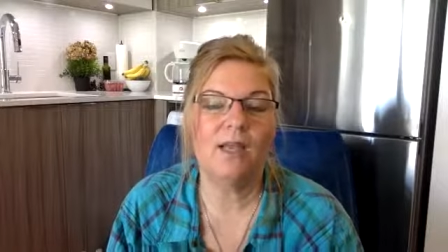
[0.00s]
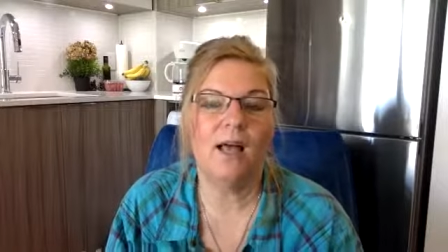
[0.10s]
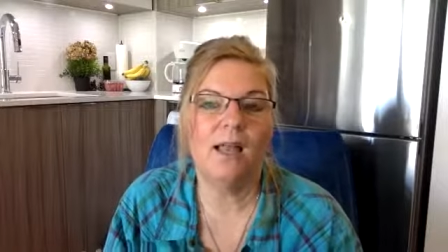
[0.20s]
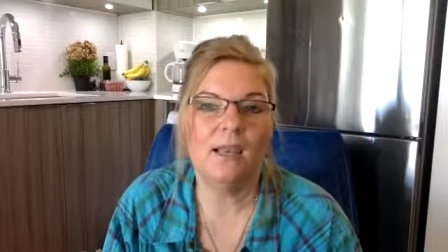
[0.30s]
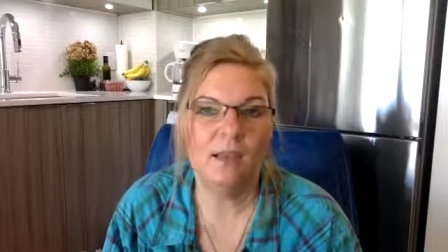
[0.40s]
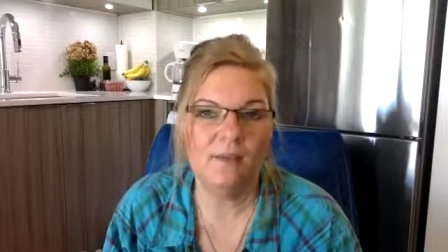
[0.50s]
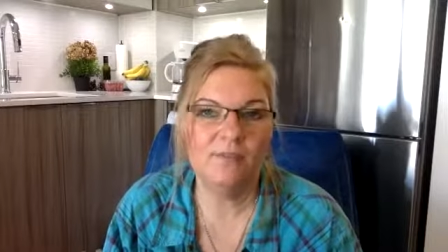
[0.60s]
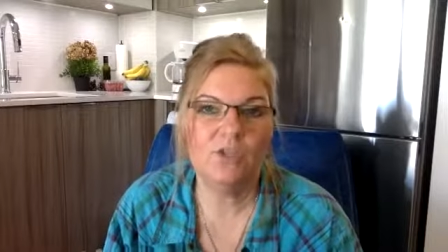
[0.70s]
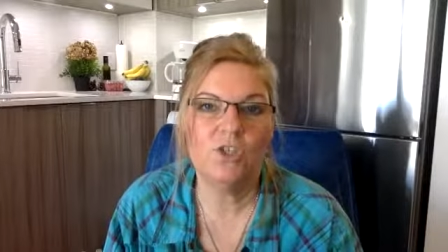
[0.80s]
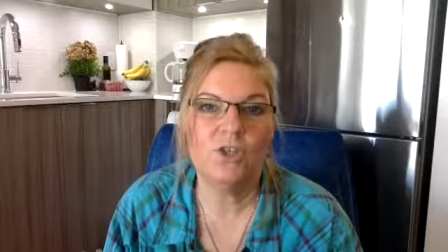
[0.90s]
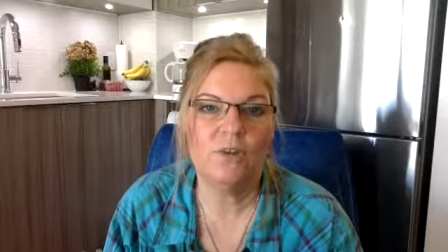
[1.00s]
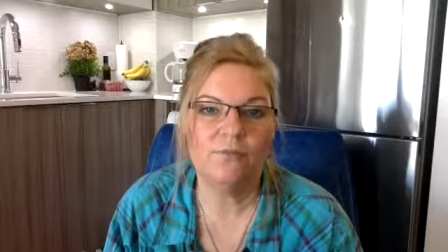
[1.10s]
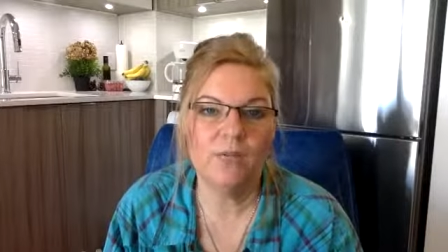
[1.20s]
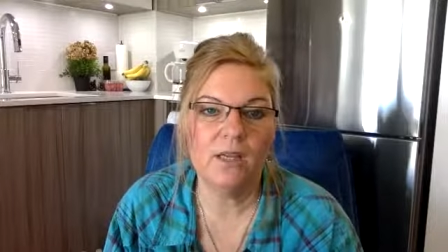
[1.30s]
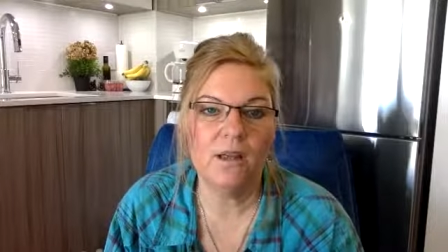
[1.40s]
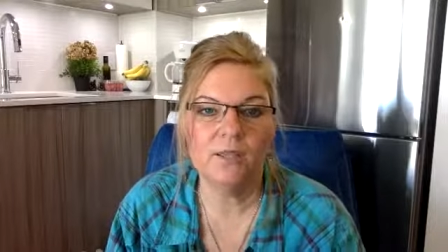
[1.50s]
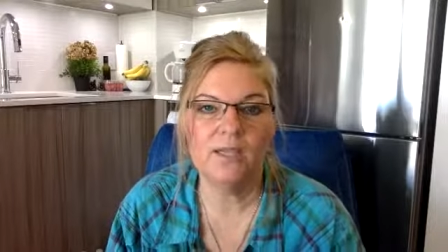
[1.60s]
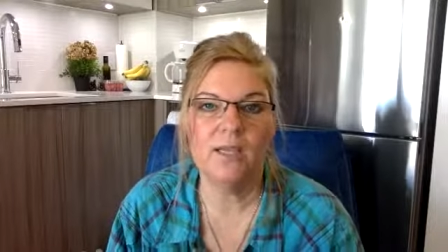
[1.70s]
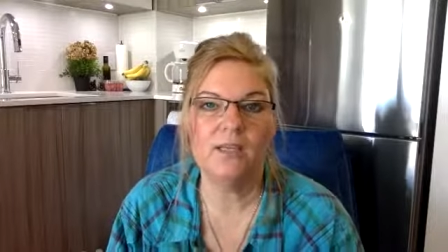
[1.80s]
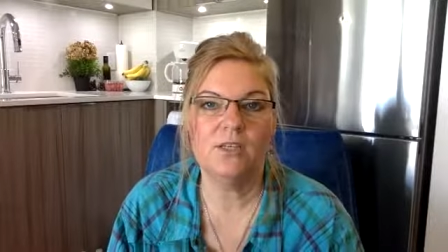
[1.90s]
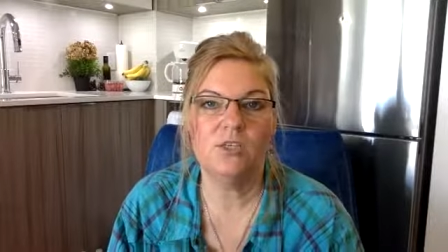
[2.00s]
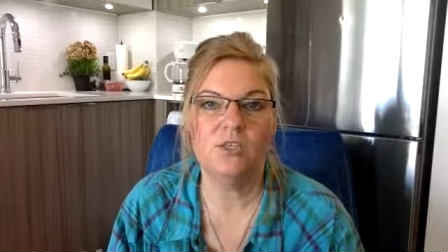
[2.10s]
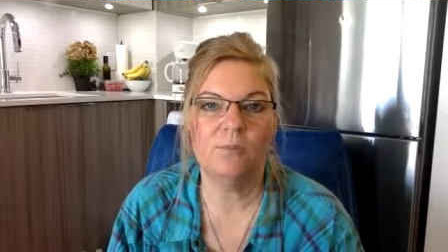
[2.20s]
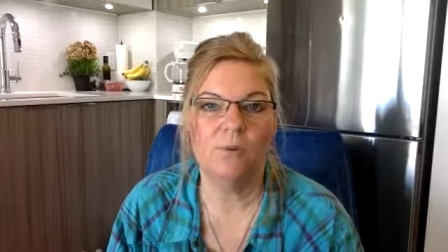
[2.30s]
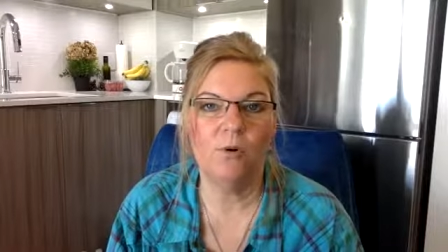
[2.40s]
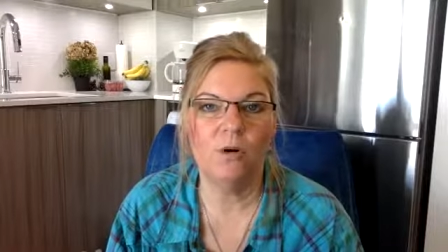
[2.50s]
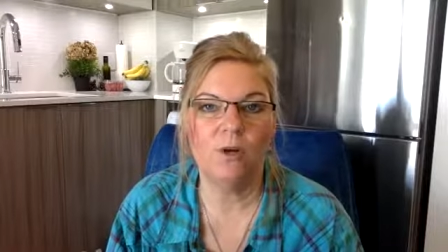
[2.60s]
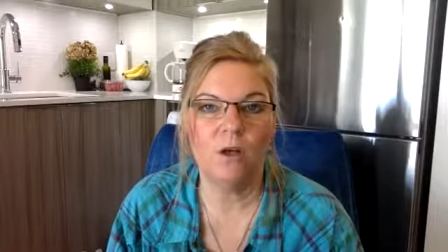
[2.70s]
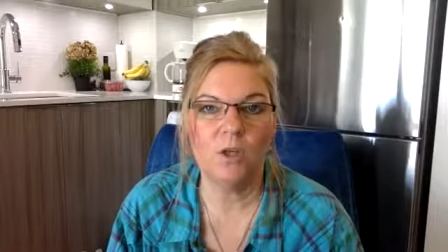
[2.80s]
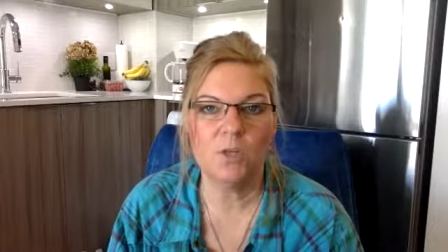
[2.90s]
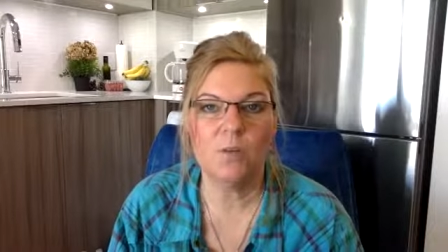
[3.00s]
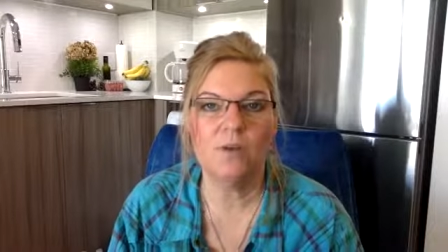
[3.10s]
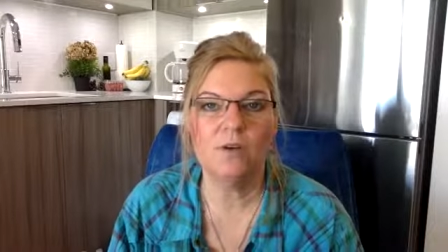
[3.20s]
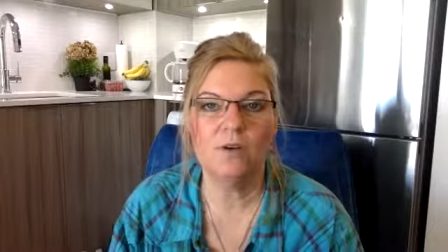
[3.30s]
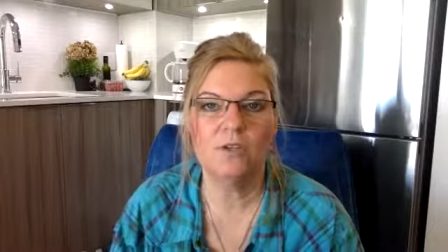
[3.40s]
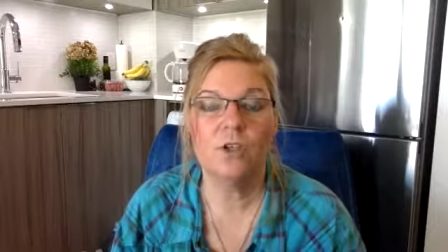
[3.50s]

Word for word: I love to share free content to support entrepreneurs